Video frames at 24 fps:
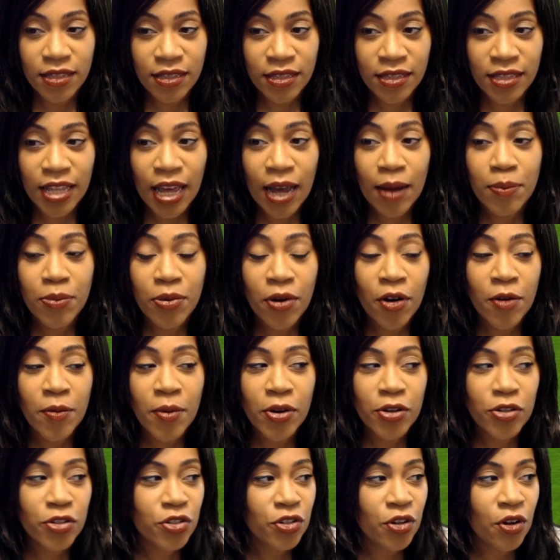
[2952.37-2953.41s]
that
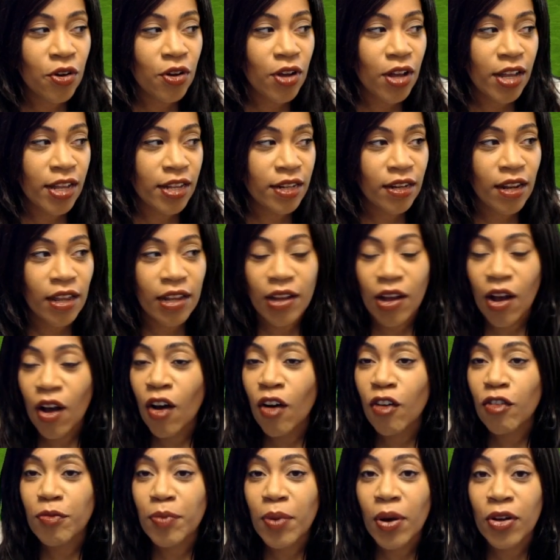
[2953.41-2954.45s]
promo shot at like
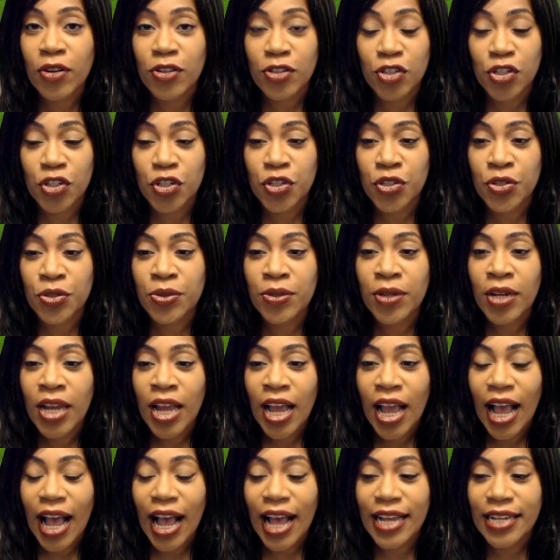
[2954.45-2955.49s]
2:30
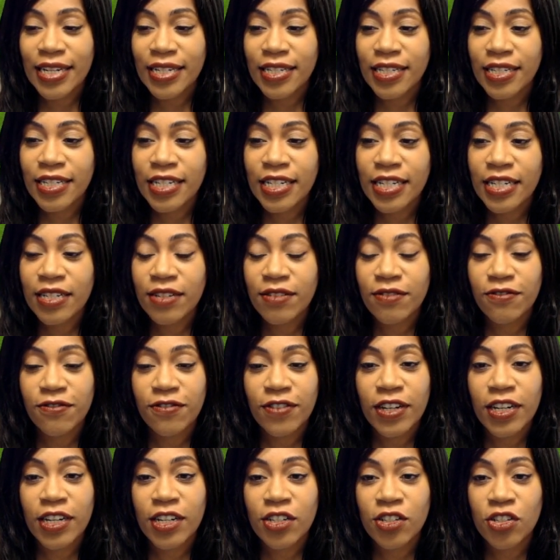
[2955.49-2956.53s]
and didn't
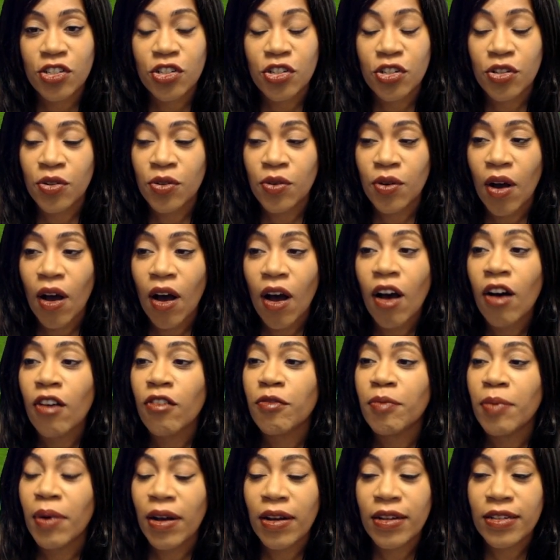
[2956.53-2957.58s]
finish till
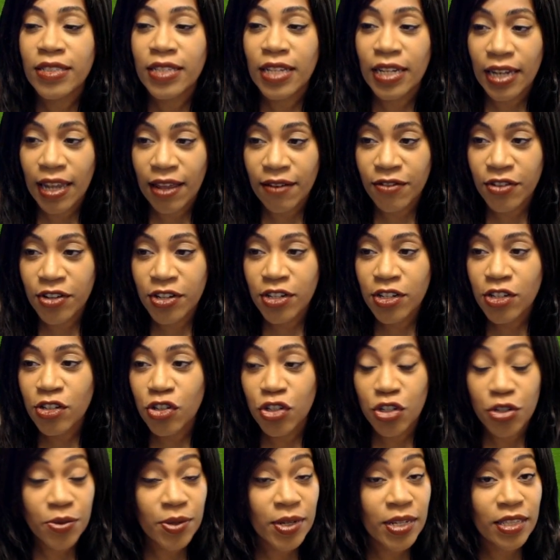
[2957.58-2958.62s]

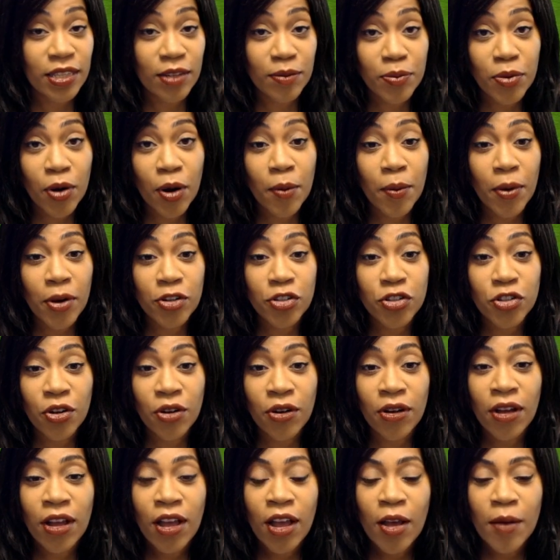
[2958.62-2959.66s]
11:30 doing the promo
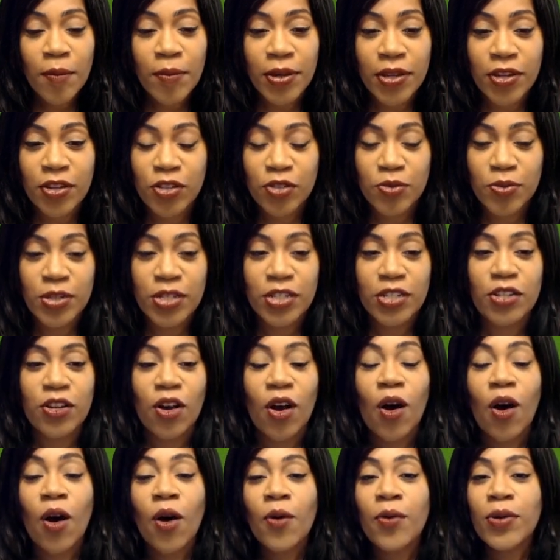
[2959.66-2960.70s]
shot, because we did a
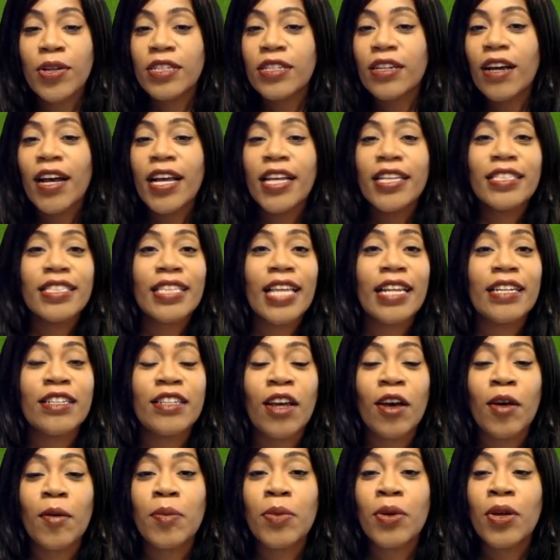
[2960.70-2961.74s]
whole entire
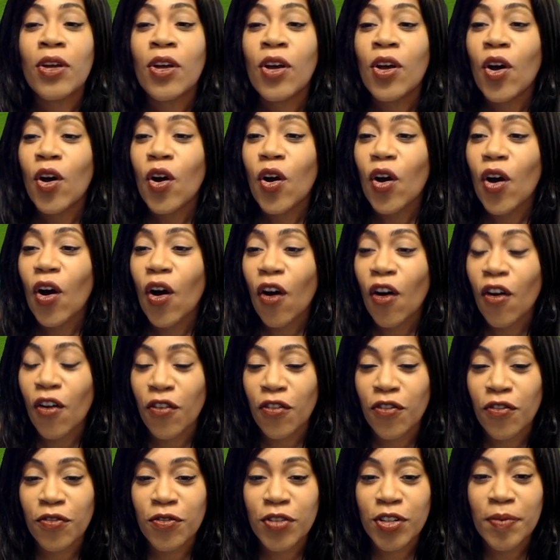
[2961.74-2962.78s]
setup
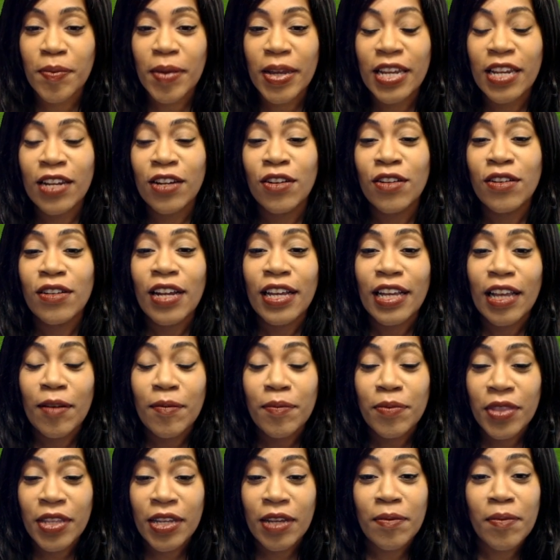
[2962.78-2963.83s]
to make it look
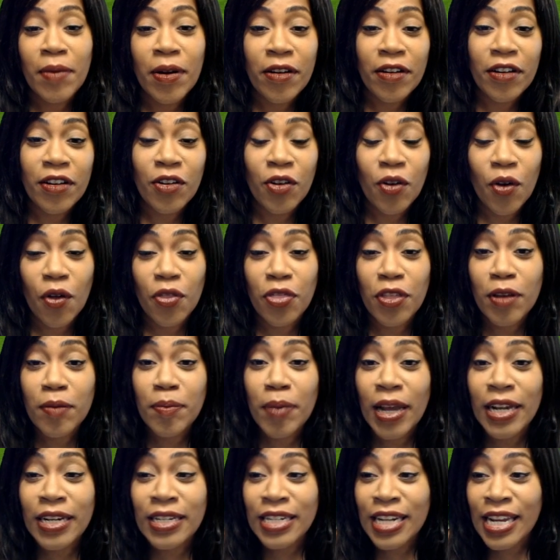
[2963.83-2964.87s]
like the American Gothic
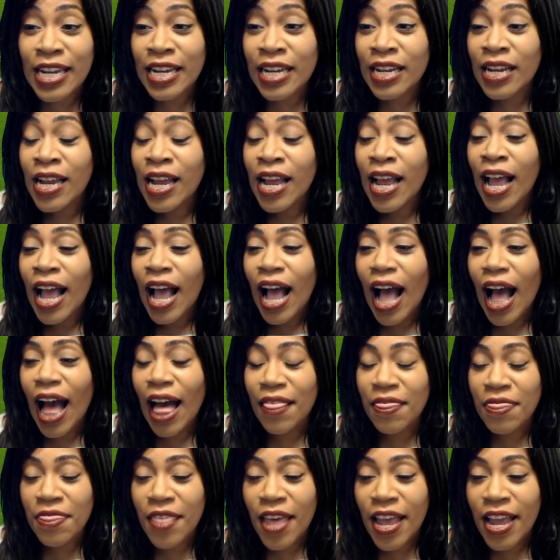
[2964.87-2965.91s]
painting,
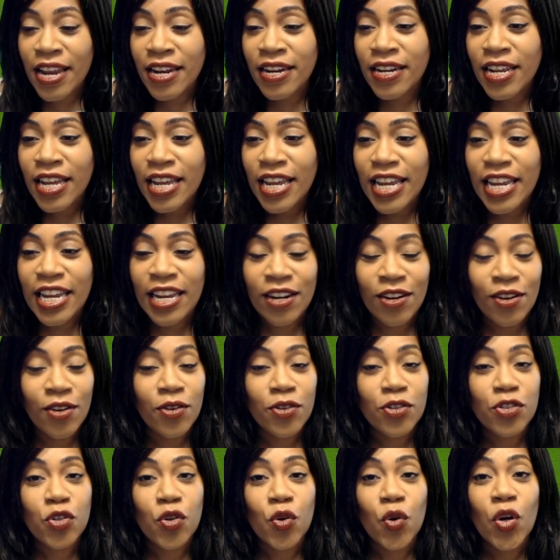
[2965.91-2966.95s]
and then it
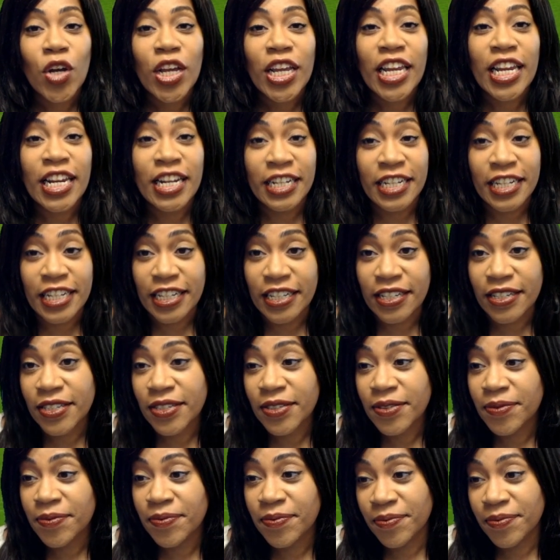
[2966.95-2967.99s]
looked hideous.